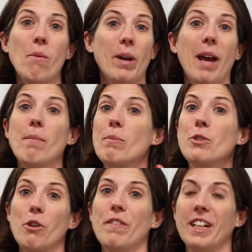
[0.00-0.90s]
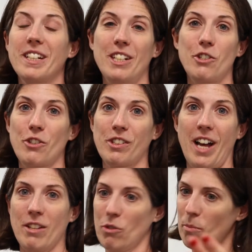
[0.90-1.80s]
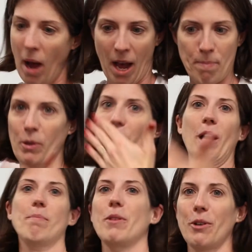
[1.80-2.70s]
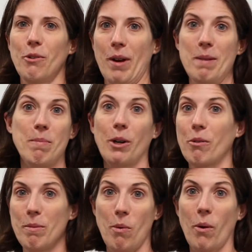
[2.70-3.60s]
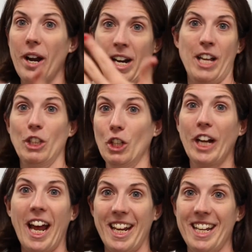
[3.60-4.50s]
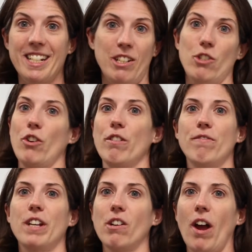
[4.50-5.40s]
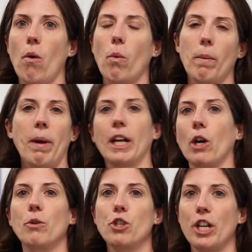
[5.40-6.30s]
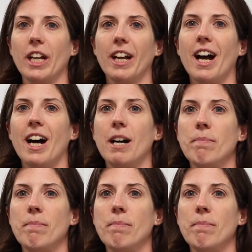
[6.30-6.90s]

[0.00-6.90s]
When I'm observing a teacher's classroom, I pull up their gradebook report and I look at it to sort of figure out what my coaching